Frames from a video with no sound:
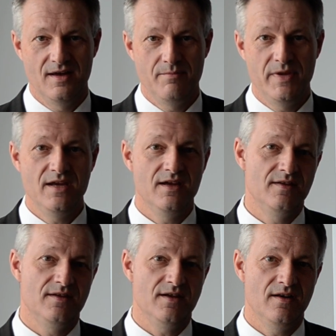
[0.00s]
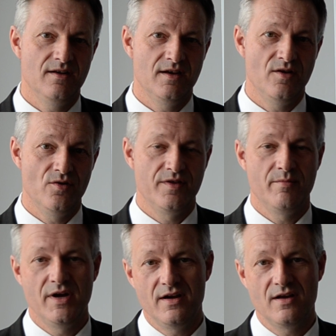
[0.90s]
being it in North
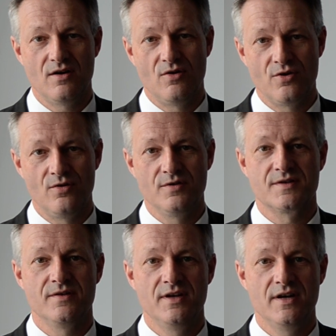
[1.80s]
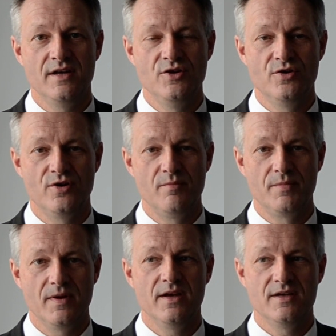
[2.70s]
America or also here in Europe,
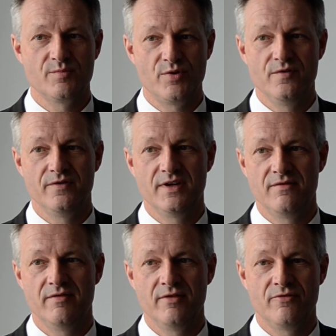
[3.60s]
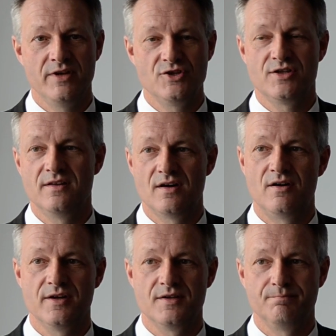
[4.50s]
it is proven that we will reach that
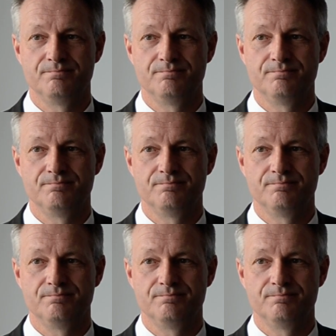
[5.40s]
target.